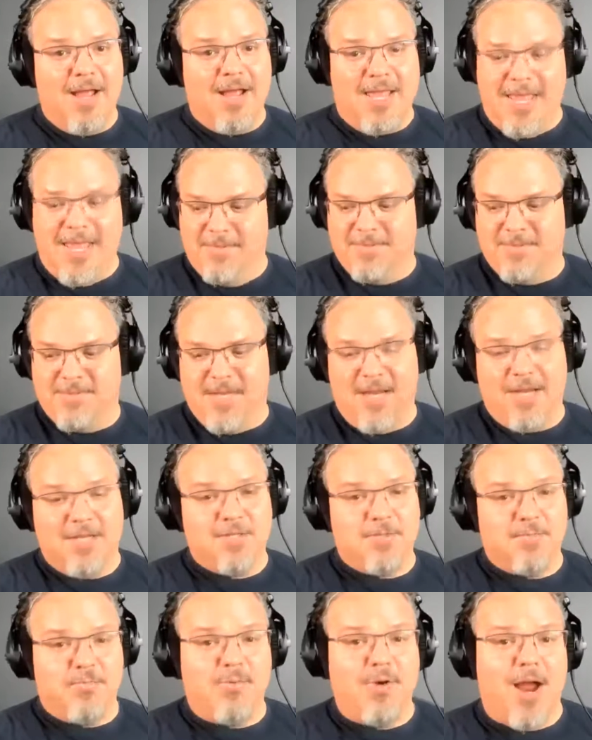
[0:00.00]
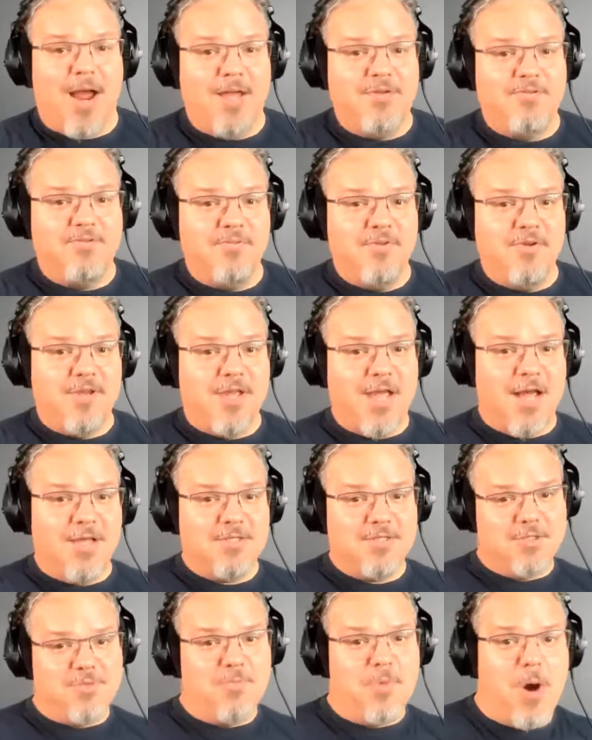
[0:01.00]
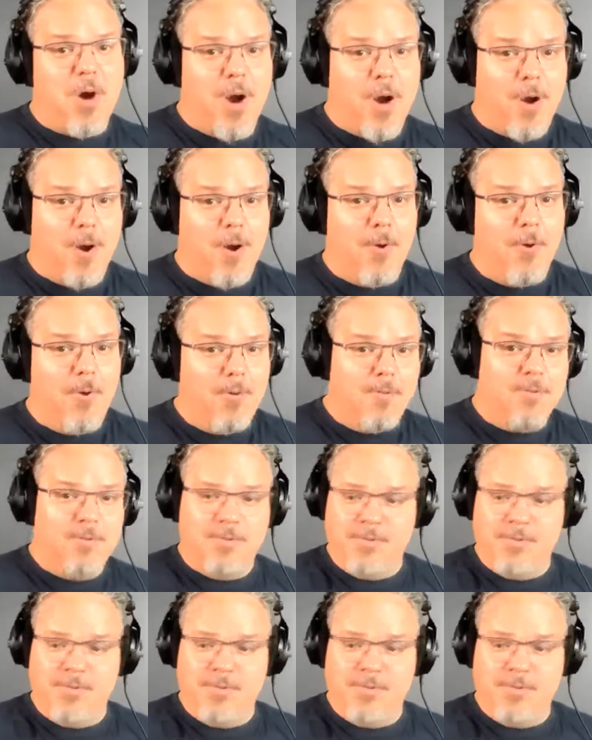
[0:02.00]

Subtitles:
Gabe's got a surprise for you guys tomorrow.